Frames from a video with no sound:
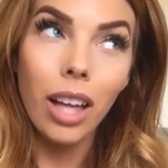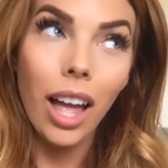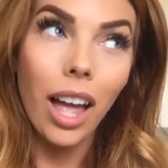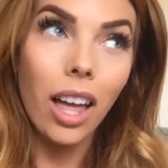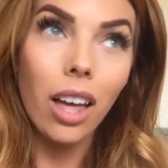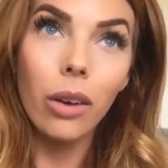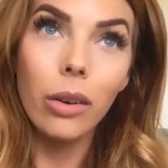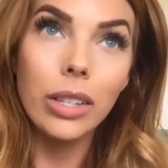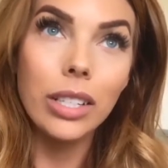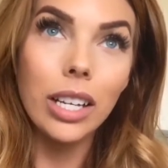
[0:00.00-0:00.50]

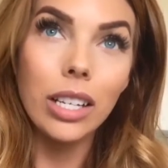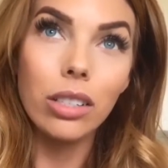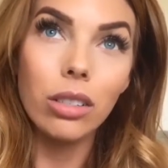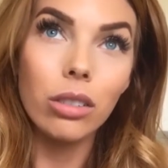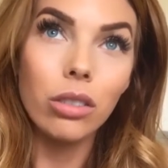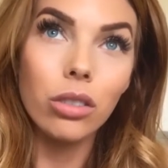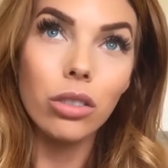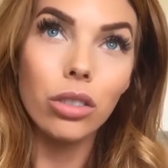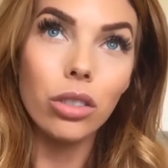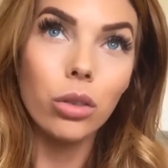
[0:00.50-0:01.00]
I always had
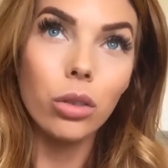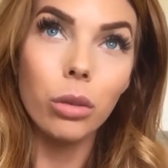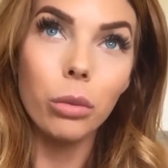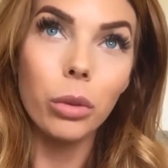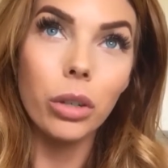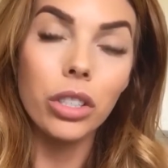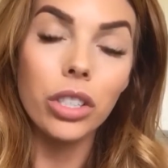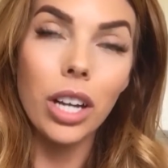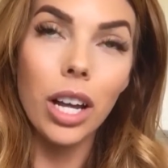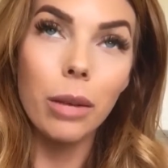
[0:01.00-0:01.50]
two or
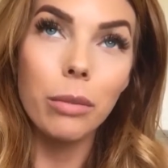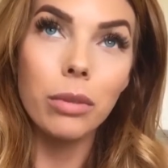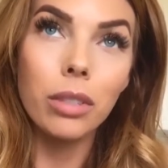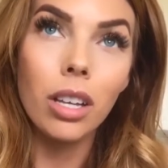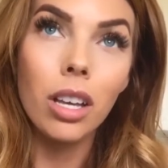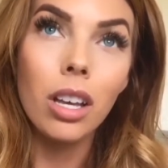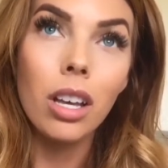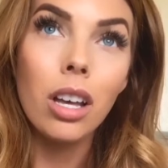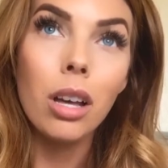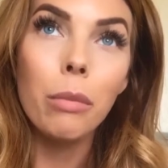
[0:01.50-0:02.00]
more jobs.
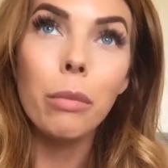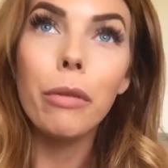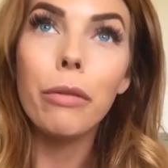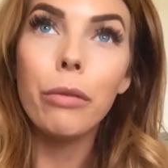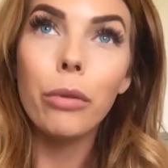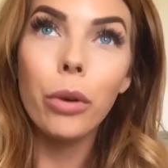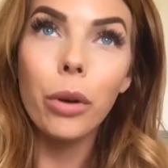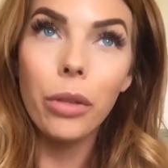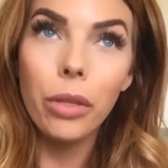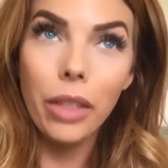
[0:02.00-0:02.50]

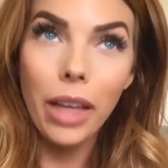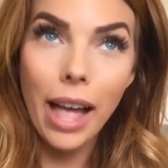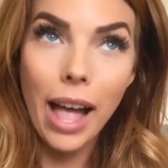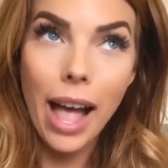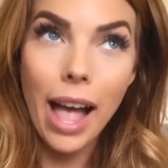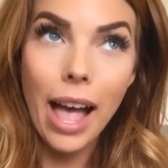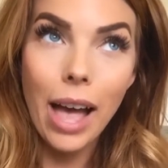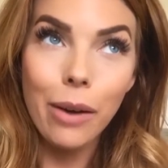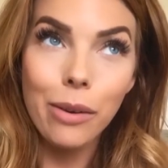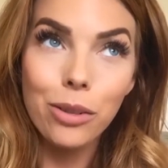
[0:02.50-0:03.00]
Before
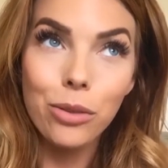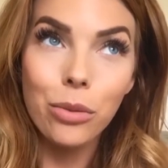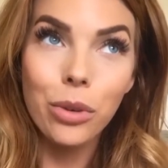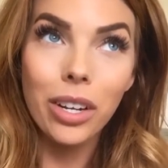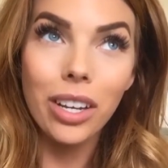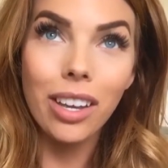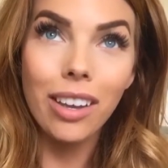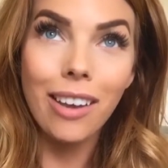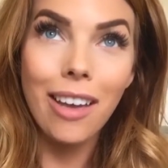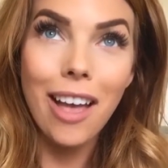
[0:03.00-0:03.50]
that, I was
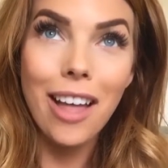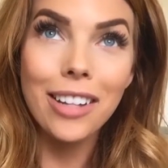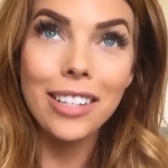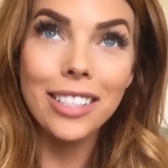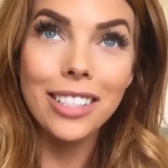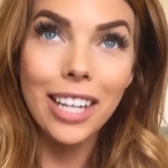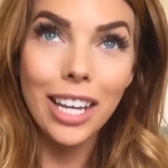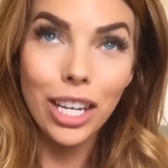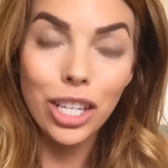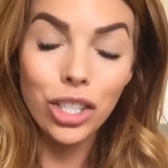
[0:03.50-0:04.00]
working at
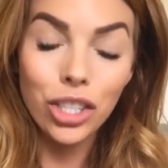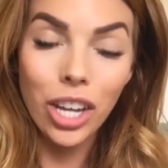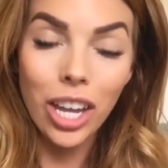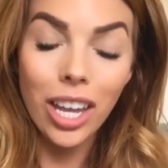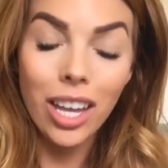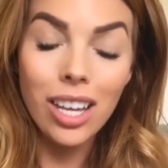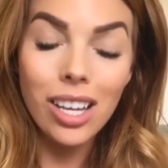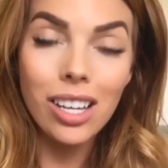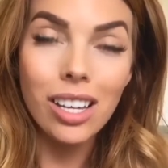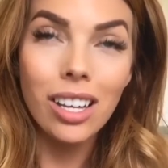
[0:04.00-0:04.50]
Steak and
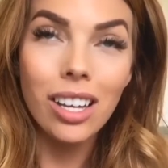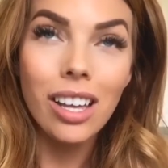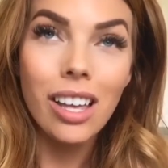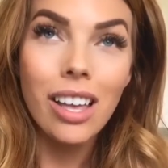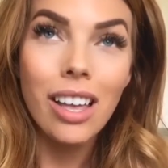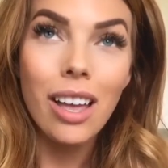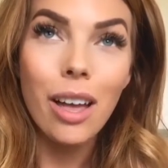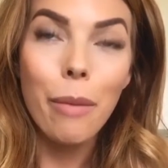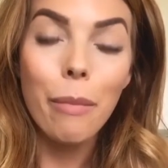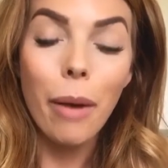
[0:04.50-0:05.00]
Shake
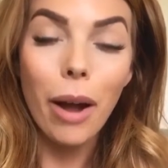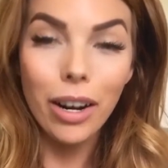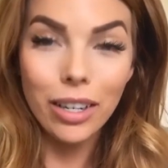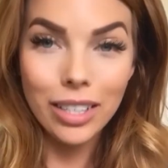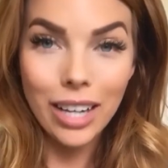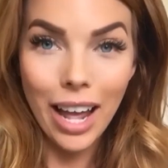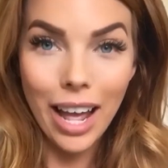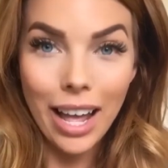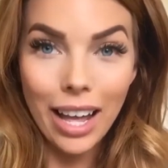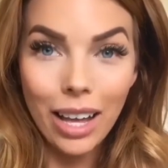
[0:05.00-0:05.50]

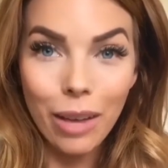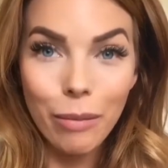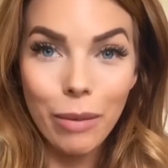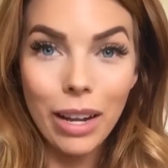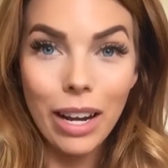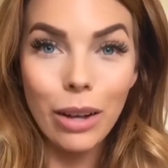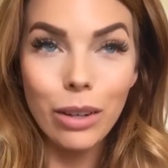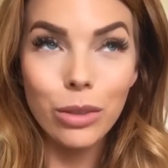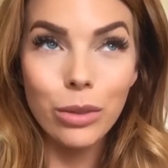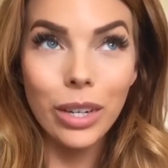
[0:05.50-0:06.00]
part-time,
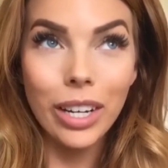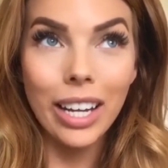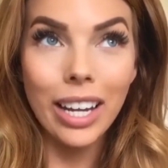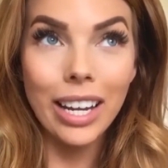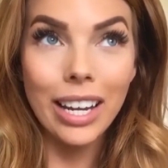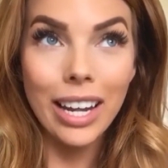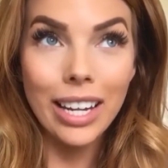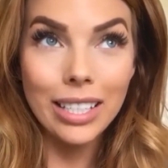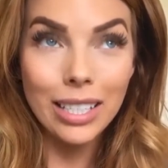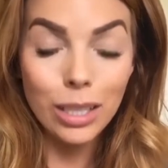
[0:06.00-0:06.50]
and I was
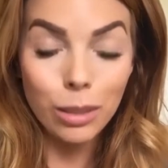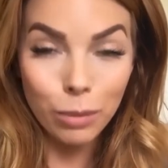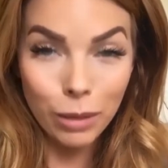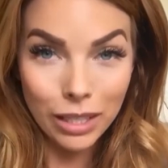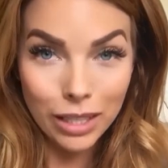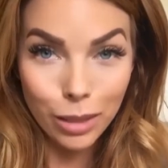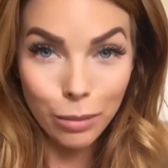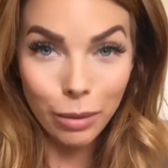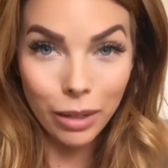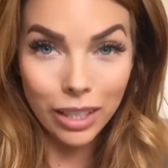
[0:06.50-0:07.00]
working at Nancy's
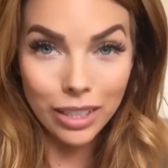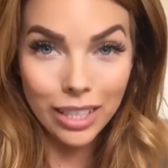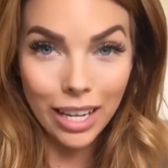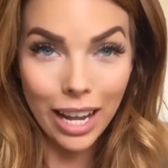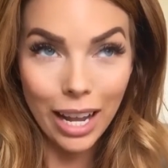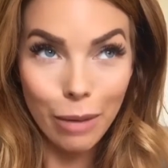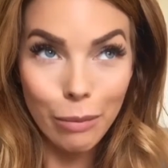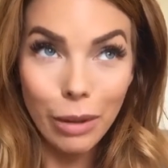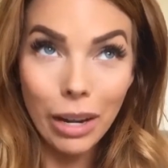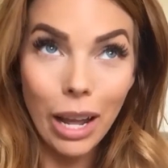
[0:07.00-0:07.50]
Pizza
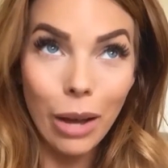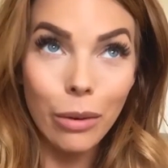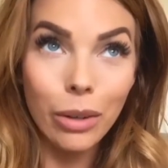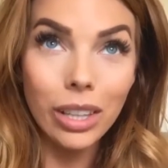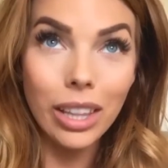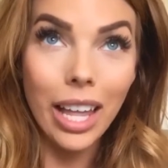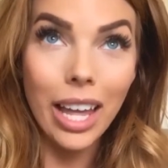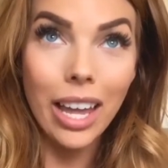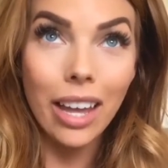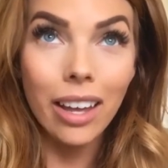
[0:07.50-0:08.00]
part-time, and I
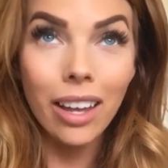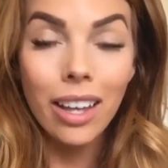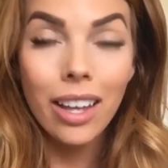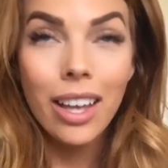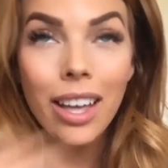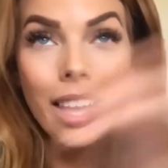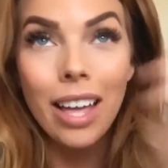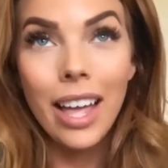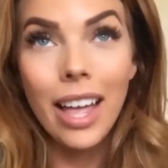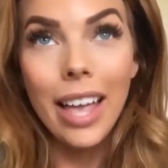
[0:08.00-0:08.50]
would
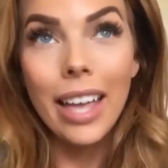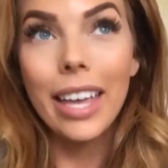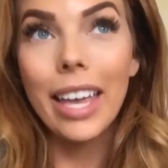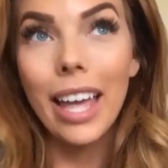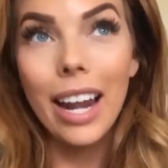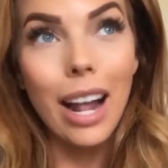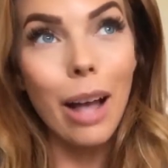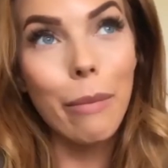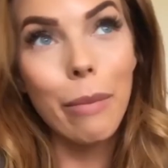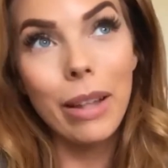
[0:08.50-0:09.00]

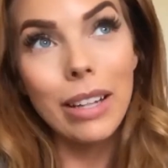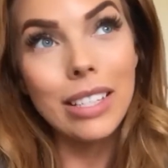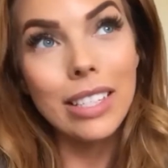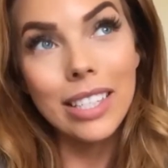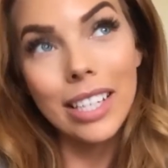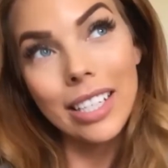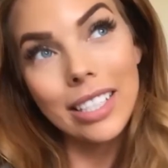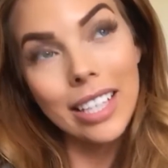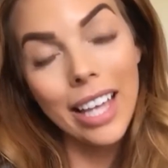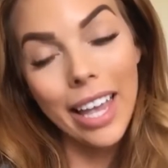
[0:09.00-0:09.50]
get up at
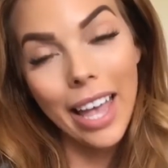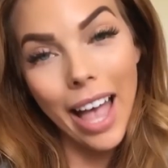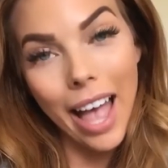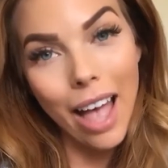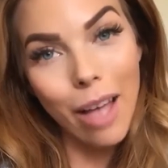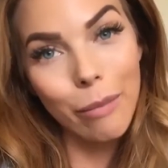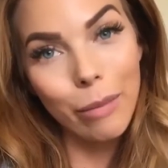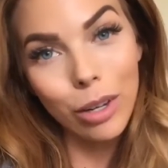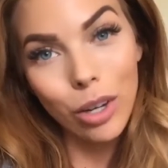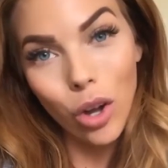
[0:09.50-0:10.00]
6
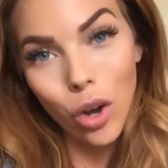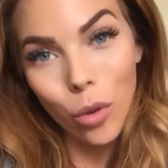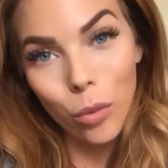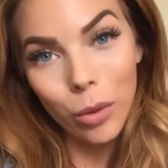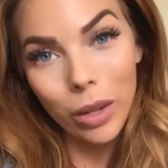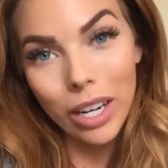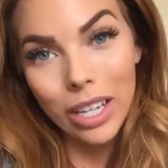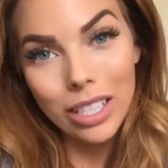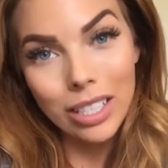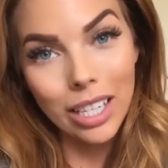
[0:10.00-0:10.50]
a.m. and
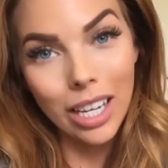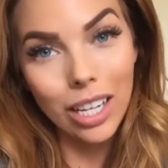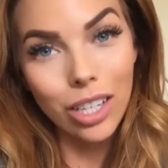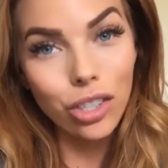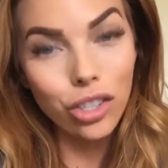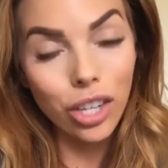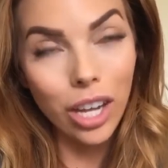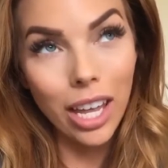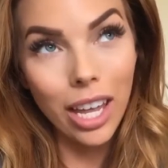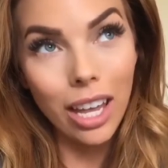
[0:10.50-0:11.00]
open at Steak
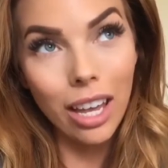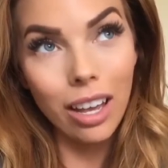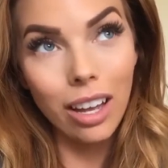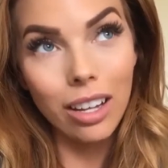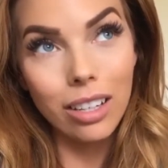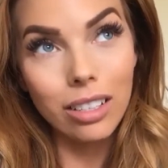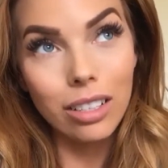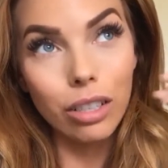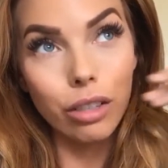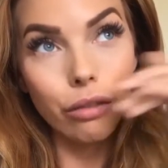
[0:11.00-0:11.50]
and Shake
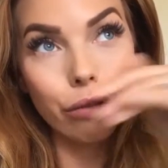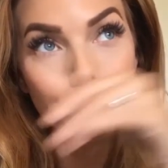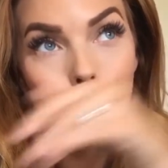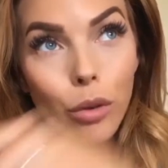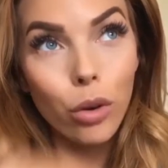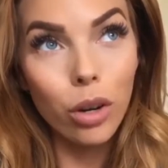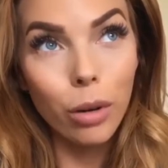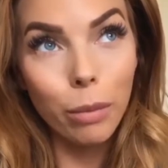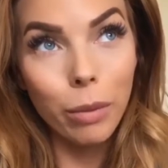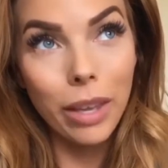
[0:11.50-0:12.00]
until
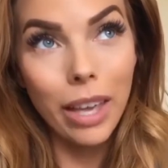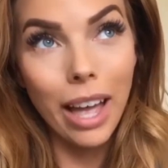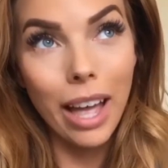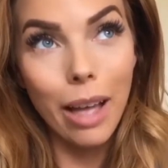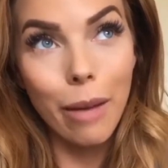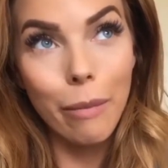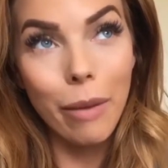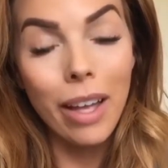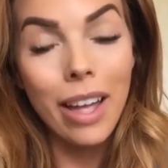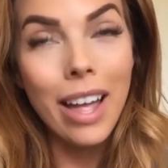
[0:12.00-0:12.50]
4
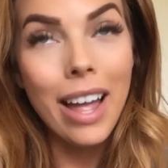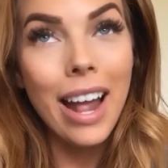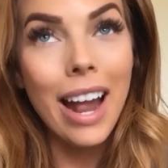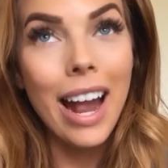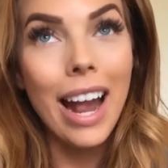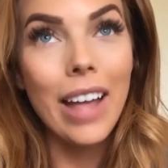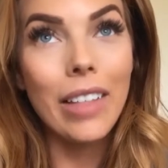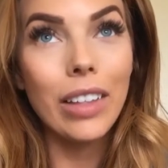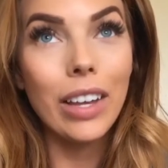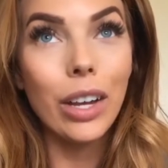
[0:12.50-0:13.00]
p.m.
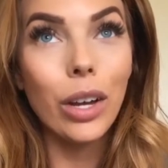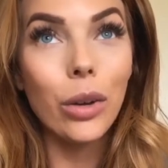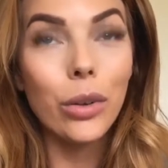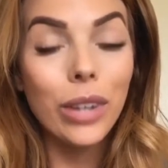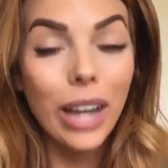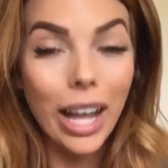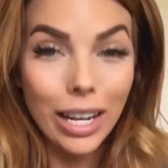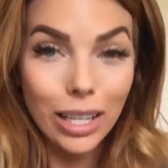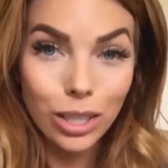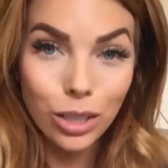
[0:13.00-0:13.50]
and then go
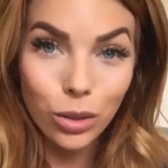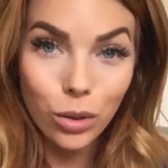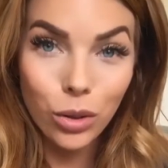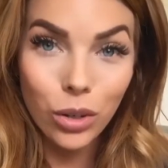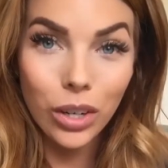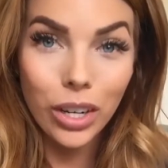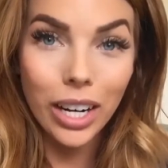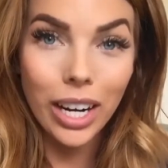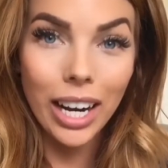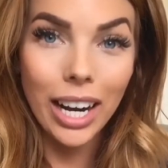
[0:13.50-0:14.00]
next
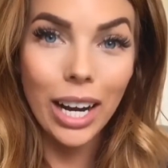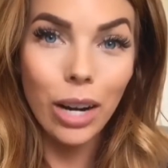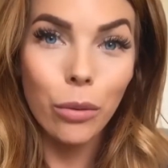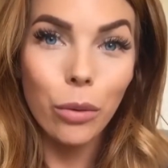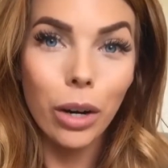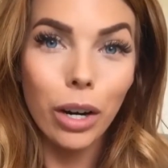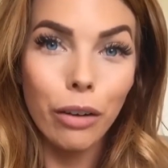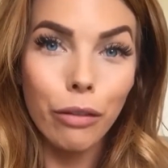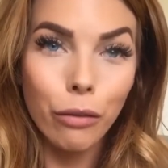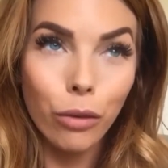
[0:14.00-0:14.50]
door and
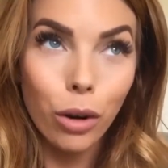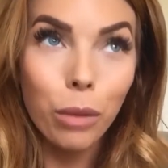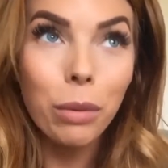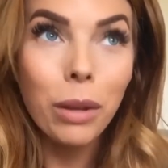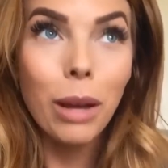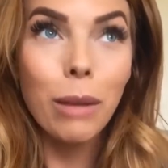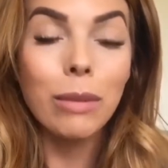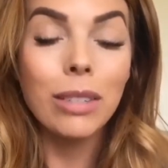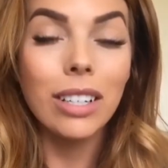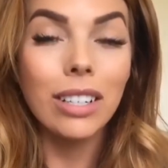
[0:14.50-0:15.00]
work 4
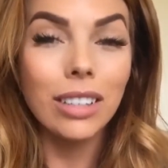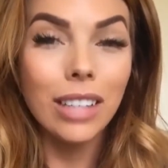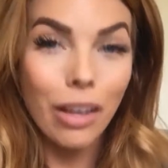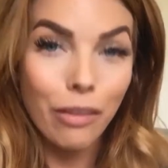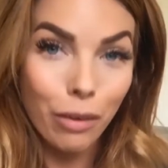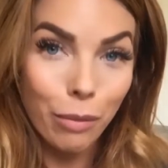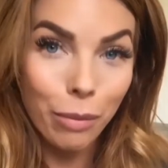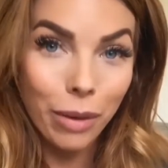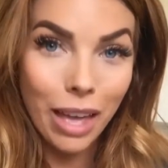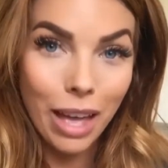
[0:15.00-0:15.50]
p.m. to
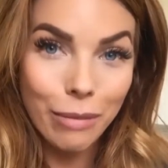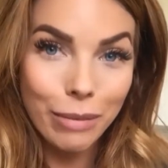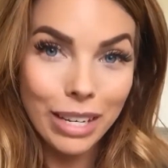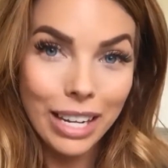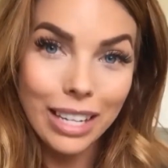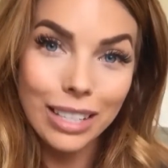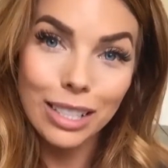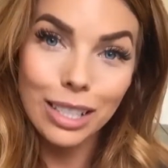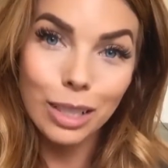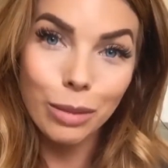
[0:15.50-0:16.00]
11 p.m. at
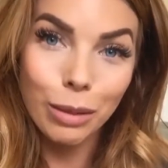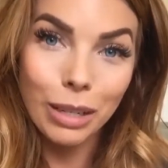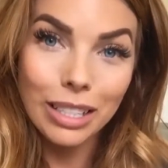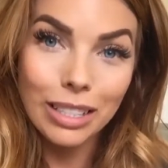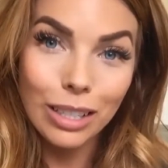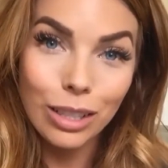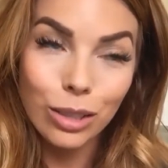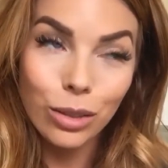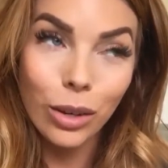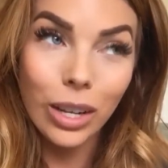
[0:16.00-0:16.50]
Nancy's
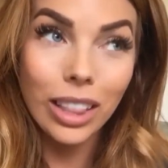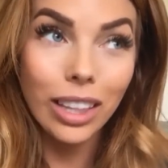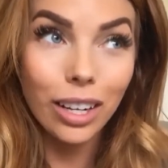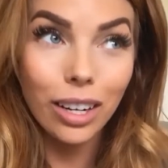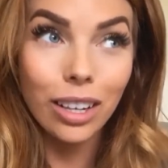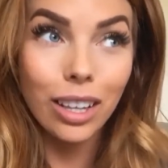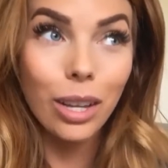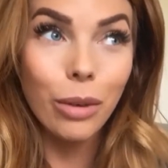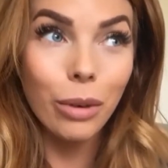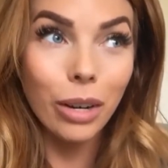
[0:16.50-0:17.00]
Pizza. So I
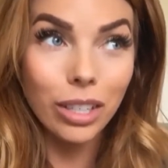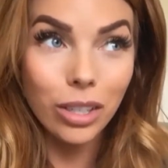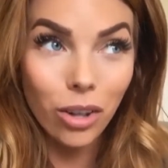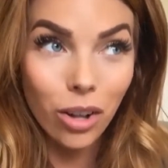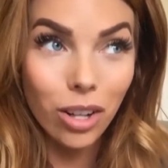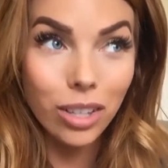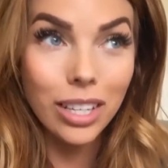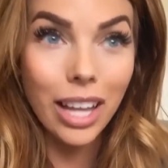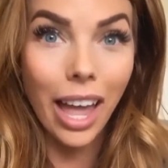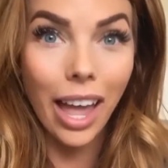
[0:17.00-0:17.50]
literally worked
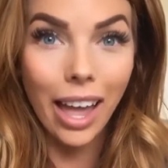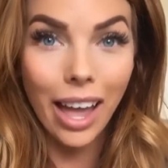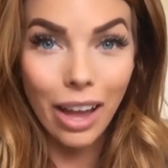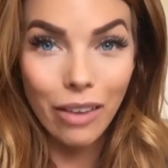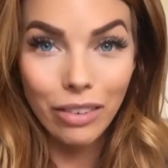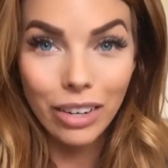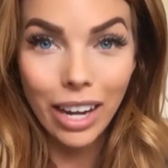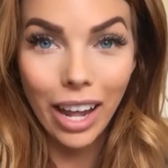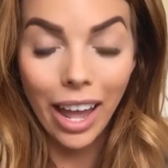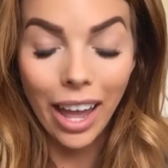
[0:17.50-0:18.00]
all day,
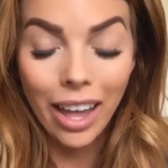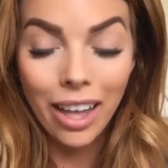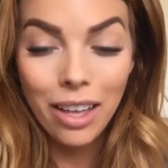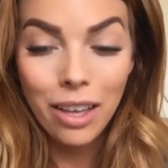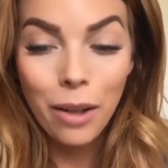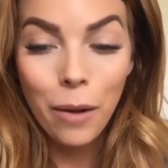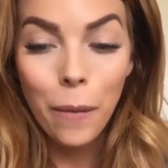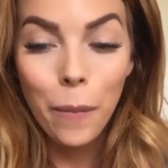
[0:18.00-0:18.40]
every day.